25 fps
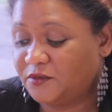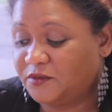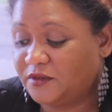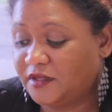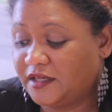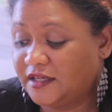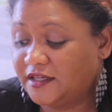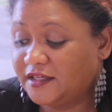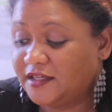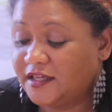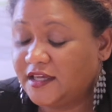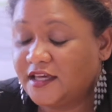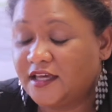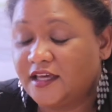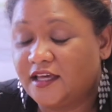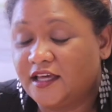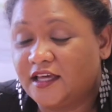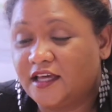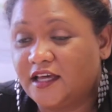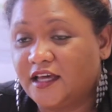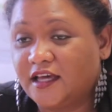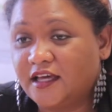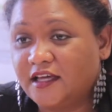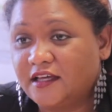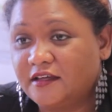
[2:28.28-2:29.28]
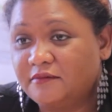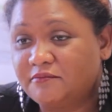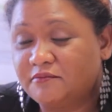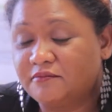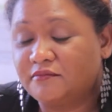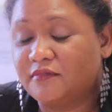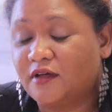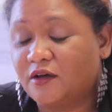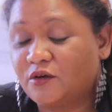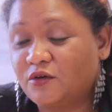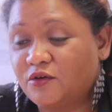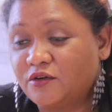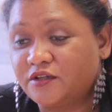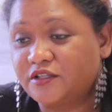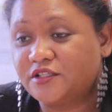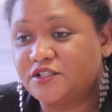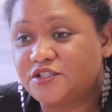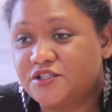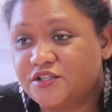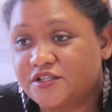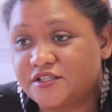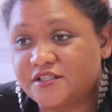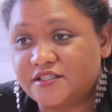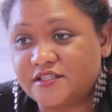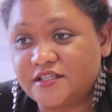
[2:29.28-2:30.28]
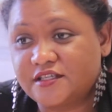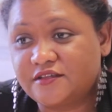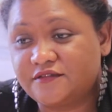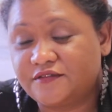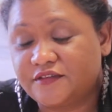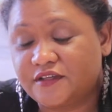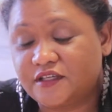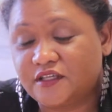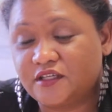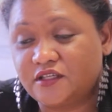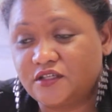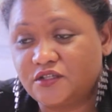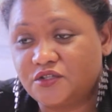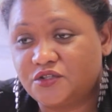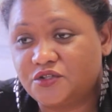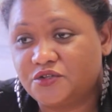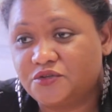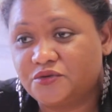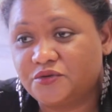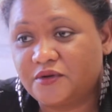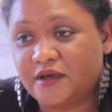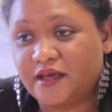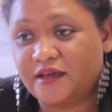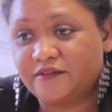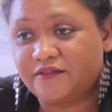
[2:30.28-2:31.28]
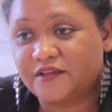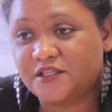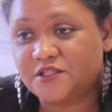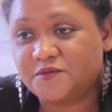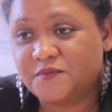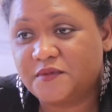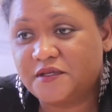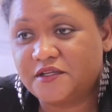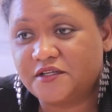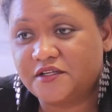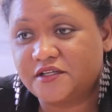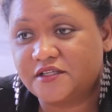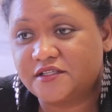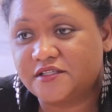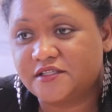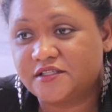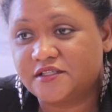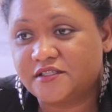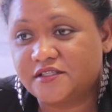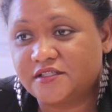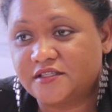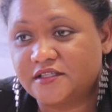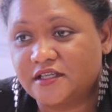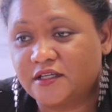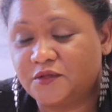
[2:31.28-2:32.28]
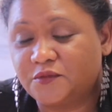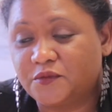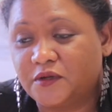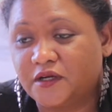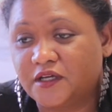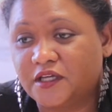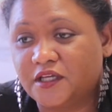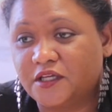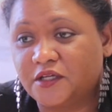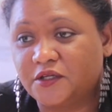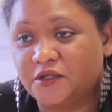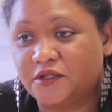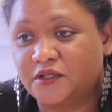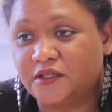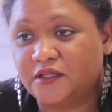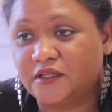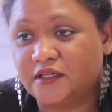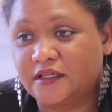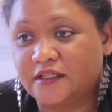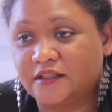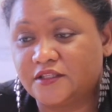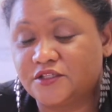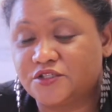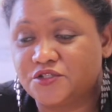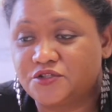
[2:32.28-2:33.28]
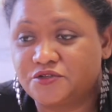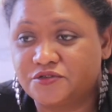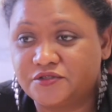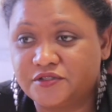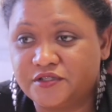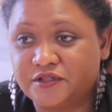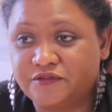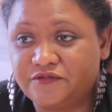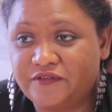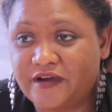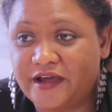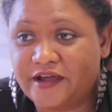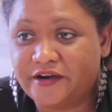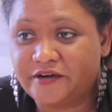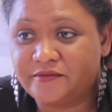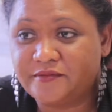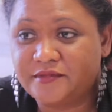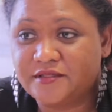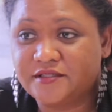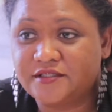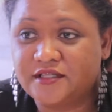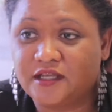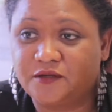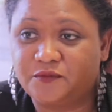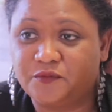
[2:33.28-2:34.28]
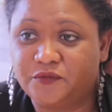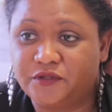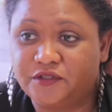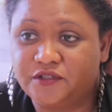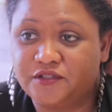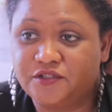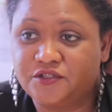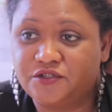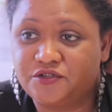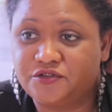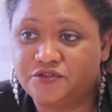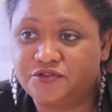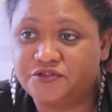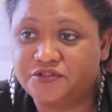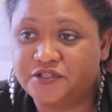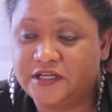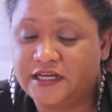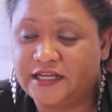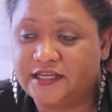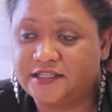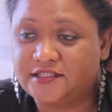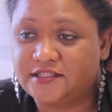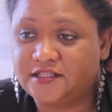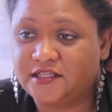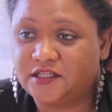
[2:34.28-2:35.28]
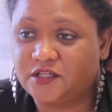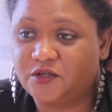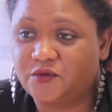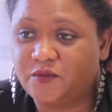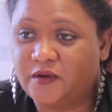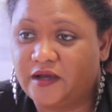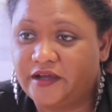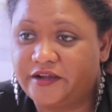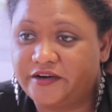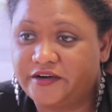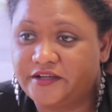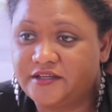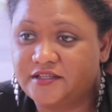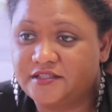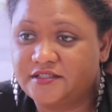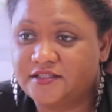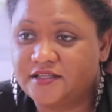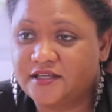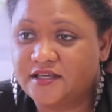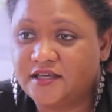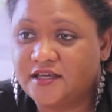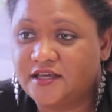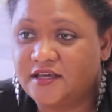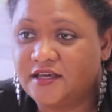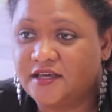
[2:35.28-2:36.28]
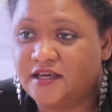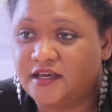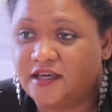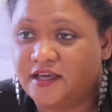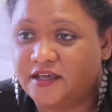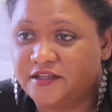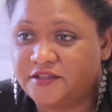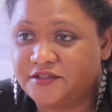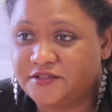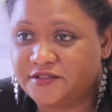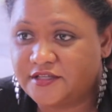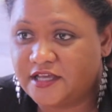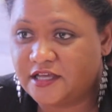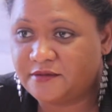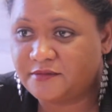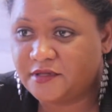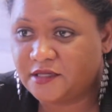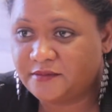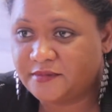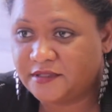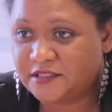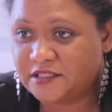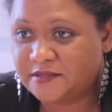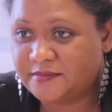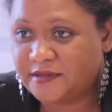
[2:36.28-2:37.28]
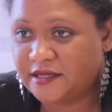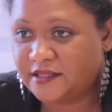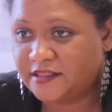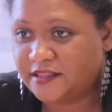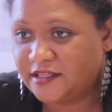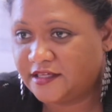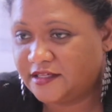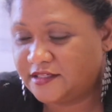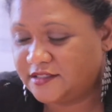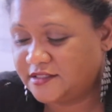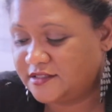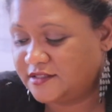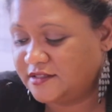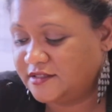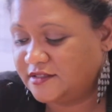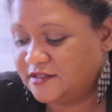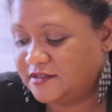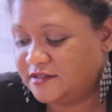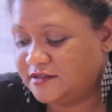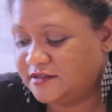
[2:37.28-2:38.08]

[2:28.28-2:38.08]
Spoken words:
Okay. According to your CV, you have experience in working in the student environment and with student-related inquiries. Can you tell me a bit about that?